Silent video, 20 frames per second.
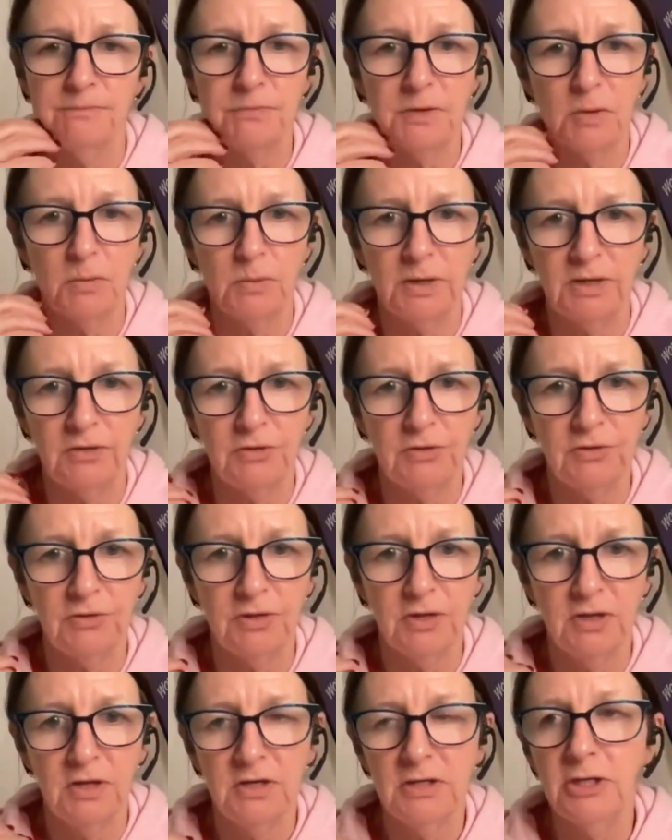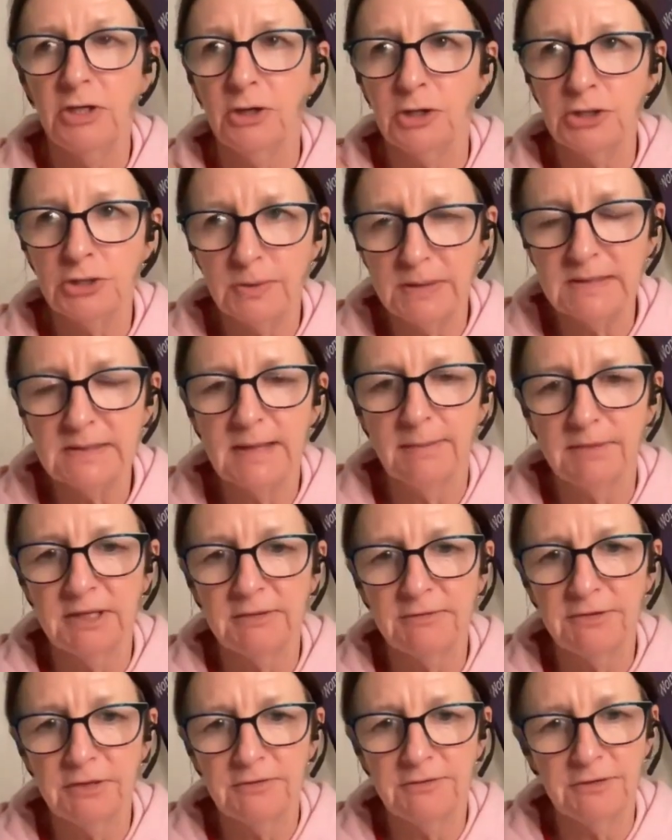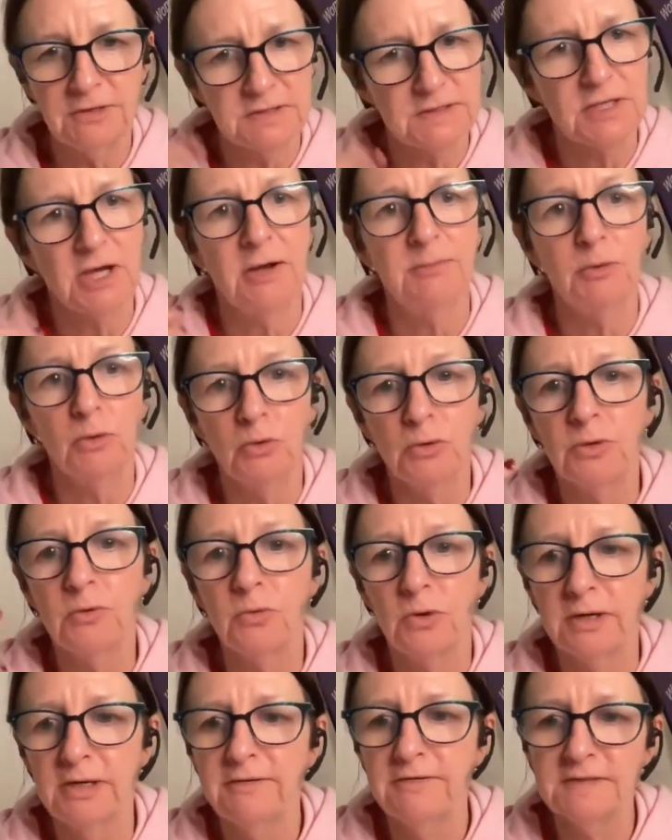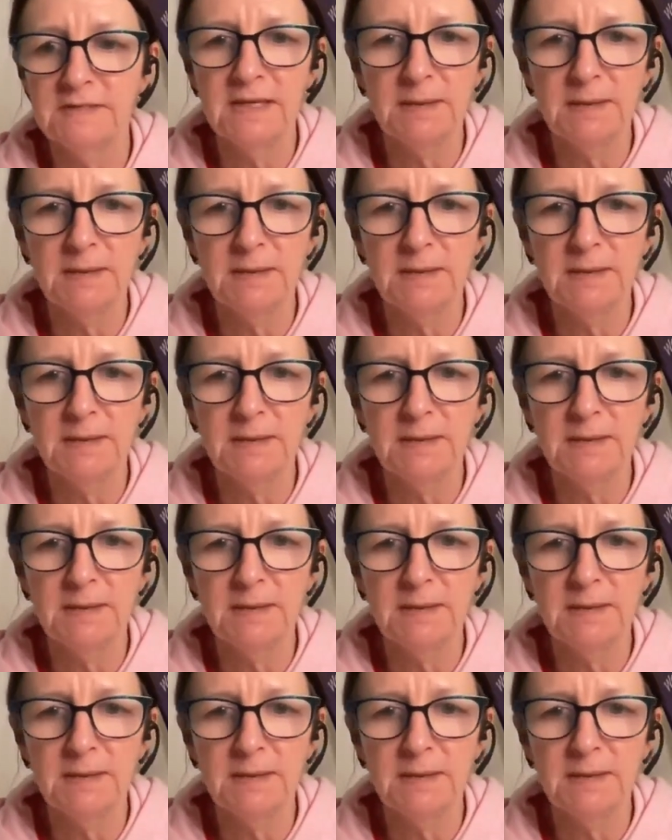with doing something for the first time or the what ifs,